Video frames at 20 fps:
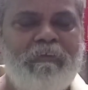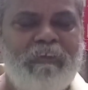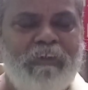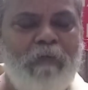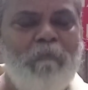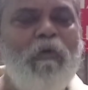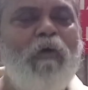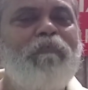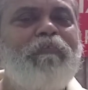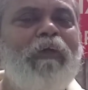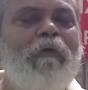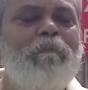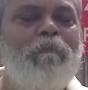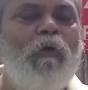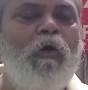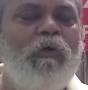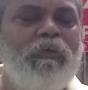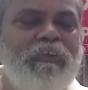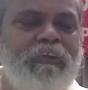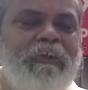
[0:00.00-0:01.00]
some of the
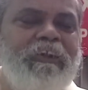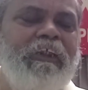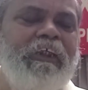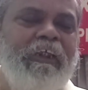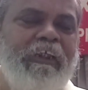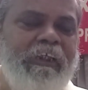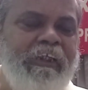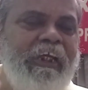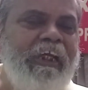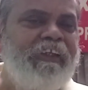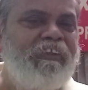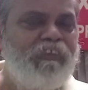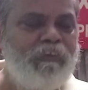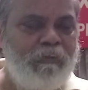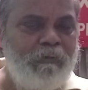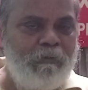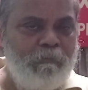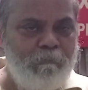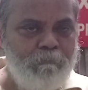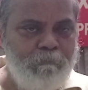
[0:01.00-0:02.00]
bonds gets
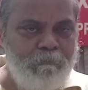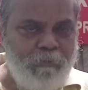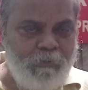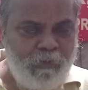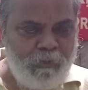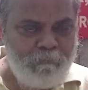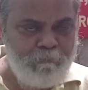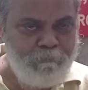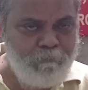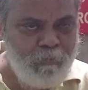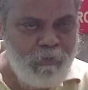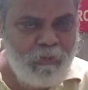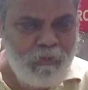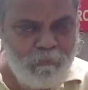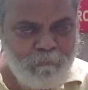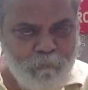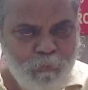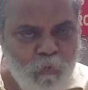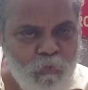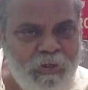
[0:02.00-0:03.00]

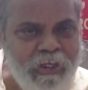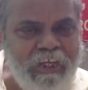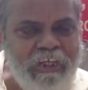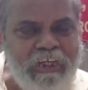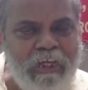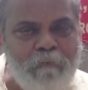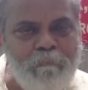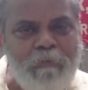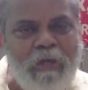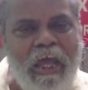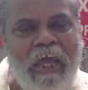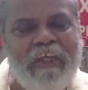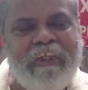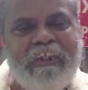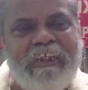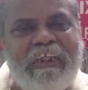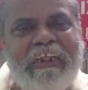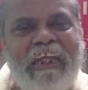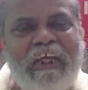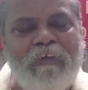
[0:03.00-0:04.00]
broken up
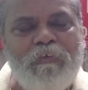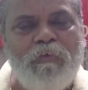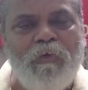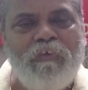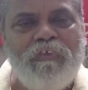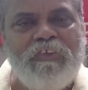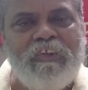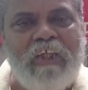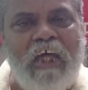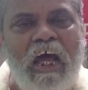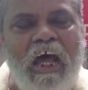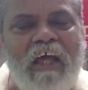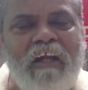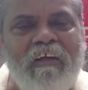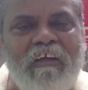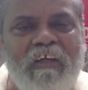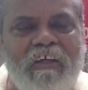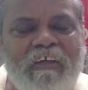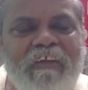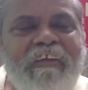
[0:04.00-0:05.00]
and electrons are
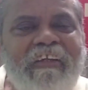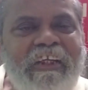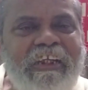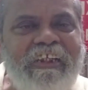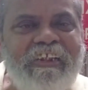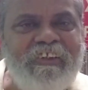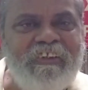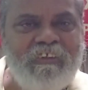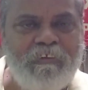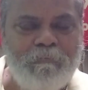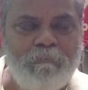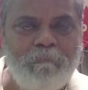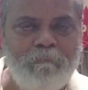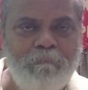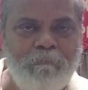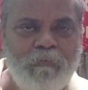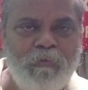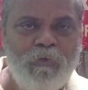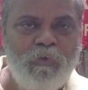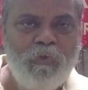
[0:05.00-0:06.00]
released.
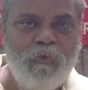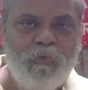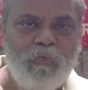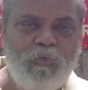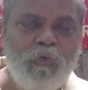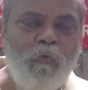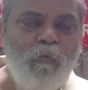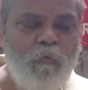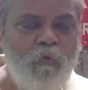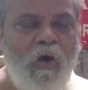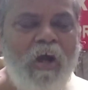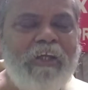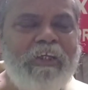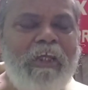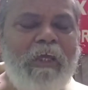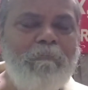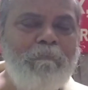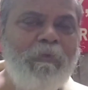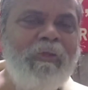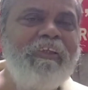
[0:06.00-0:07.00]
So what
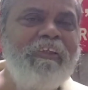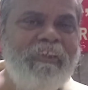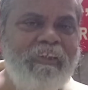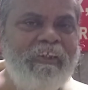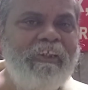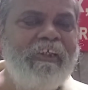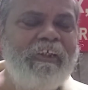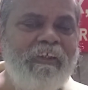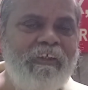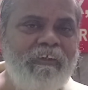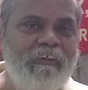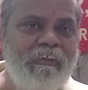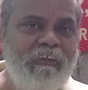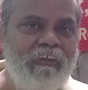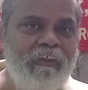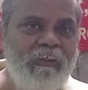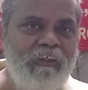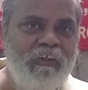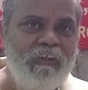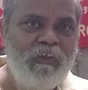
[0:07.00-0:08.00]
happens here,
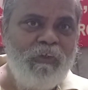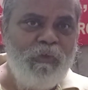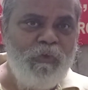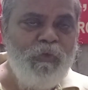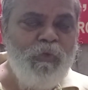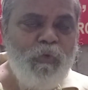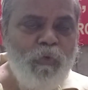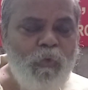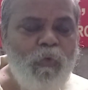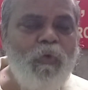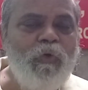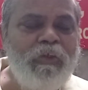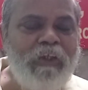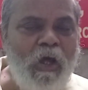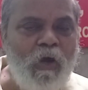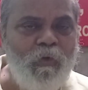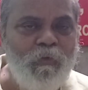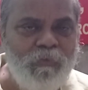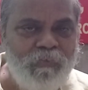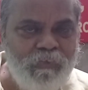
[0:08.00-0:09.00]
No
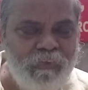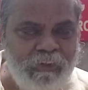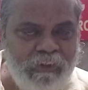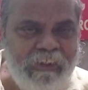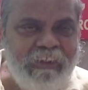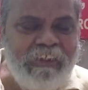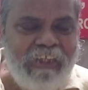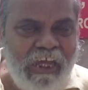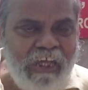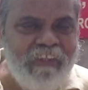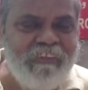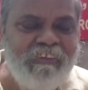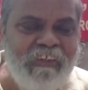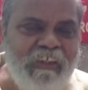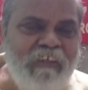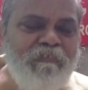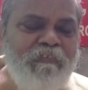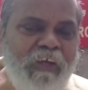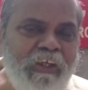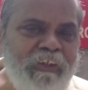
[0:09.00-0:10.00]
doubt, it has
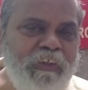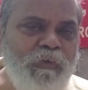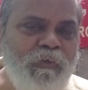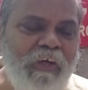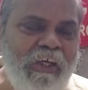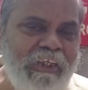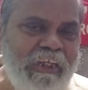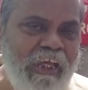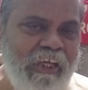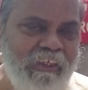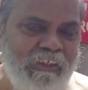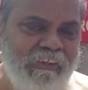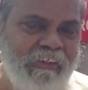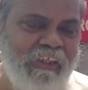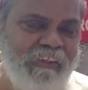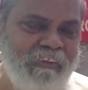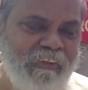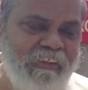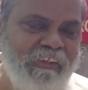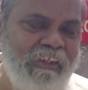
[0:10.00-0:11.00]
given you here
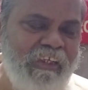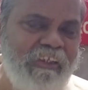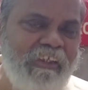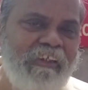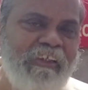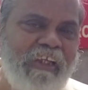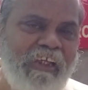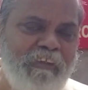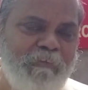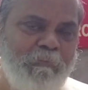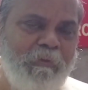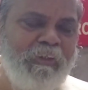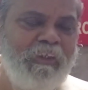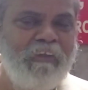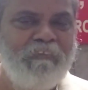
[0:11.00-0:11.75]
it has been